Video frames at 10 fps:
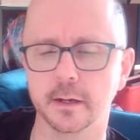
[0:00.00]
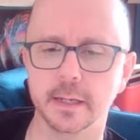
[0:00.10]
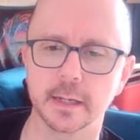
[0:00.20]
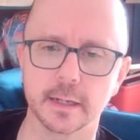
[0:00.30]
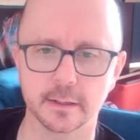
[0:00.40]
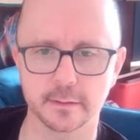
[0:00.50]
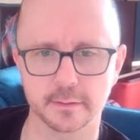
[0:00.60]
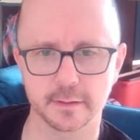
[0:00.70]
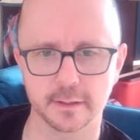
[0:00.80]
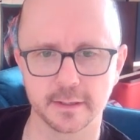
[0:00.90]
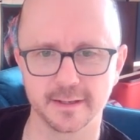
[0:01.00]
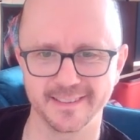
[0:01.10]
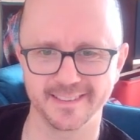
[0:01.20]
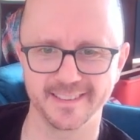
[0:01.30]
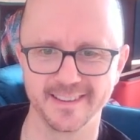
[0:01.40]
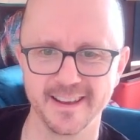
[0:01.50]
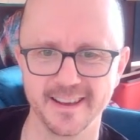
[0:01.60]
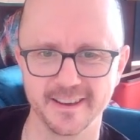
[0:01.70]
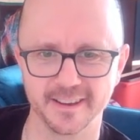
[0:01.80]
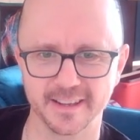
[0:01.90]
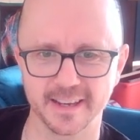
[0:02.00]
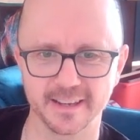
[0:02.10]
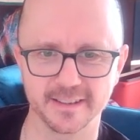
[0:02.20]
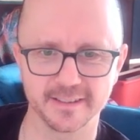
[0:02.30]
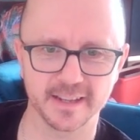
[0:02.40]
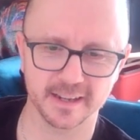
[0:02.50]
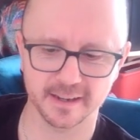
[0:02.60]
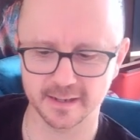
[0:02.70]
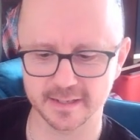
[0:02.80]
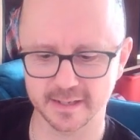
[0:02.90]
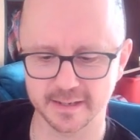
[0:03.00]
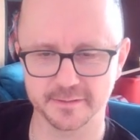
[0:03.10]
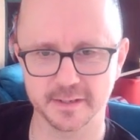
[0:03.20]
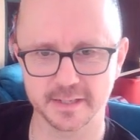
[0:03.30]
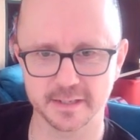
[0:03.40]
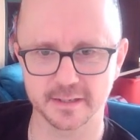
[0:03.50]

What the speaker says: Yeah. Okay, that's hard as a definition.